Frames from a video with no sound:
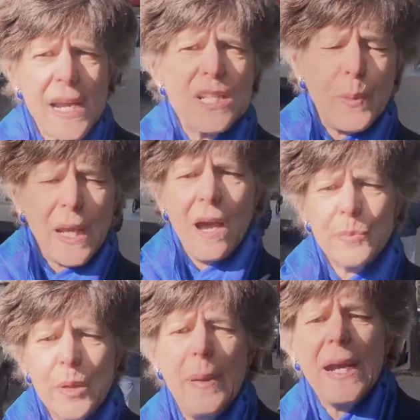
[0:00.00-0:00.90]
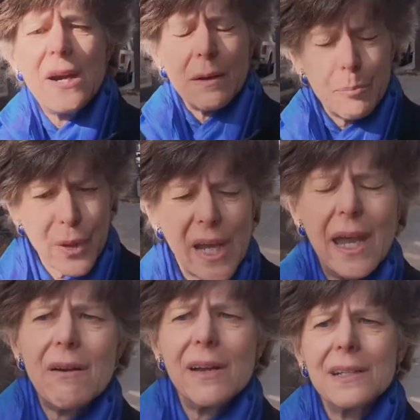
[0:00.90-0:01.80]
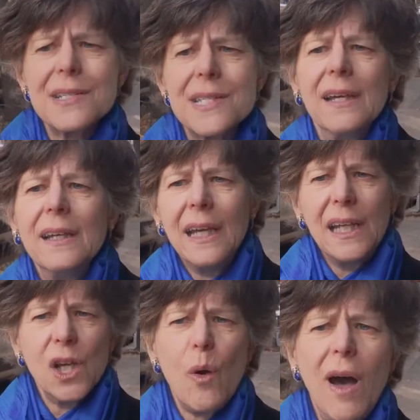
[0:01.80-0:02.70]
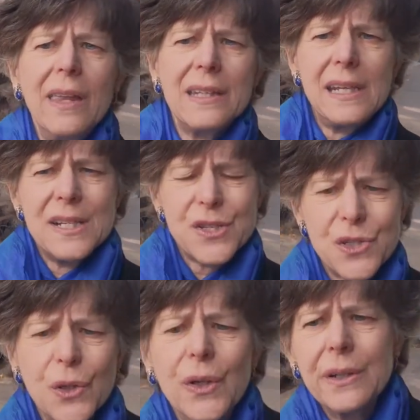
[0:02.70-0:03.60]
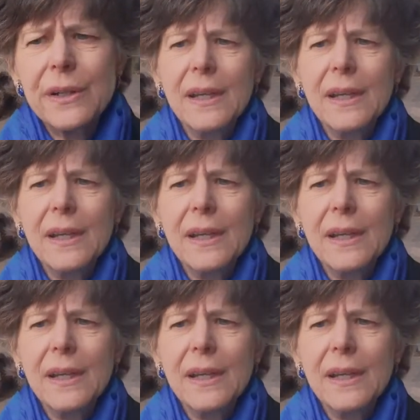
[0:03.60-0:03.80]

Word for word: has become precarious, inequality has soared,